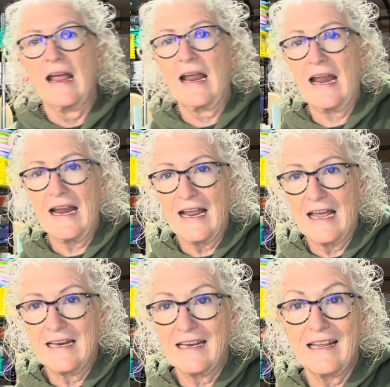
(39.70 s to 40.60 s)

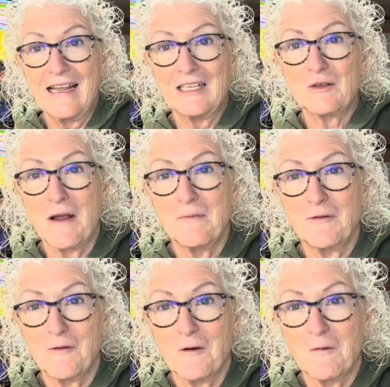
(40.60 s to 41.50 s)
And it's right
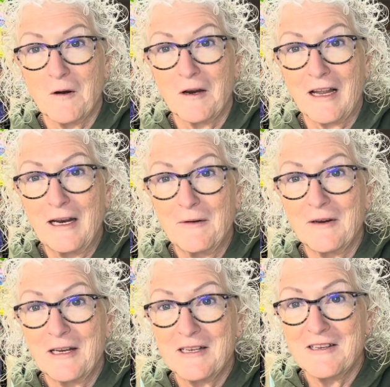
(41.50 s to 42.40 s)
before work and I
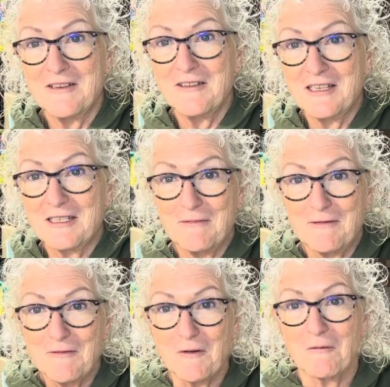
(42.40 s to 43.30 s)
wanted to do this
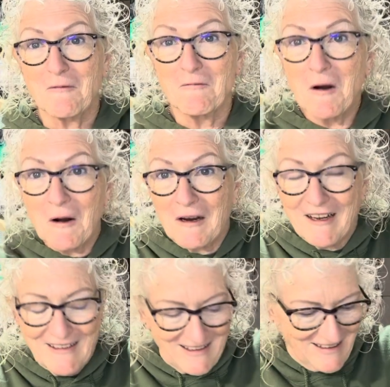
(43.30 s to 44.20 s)
before work
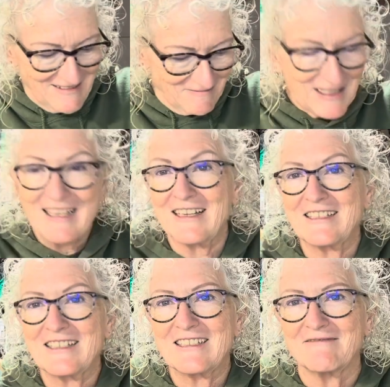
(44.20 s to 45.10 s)

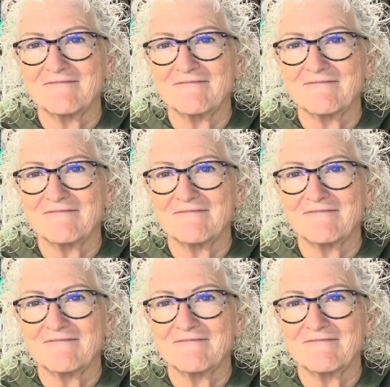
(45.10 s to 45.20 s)
because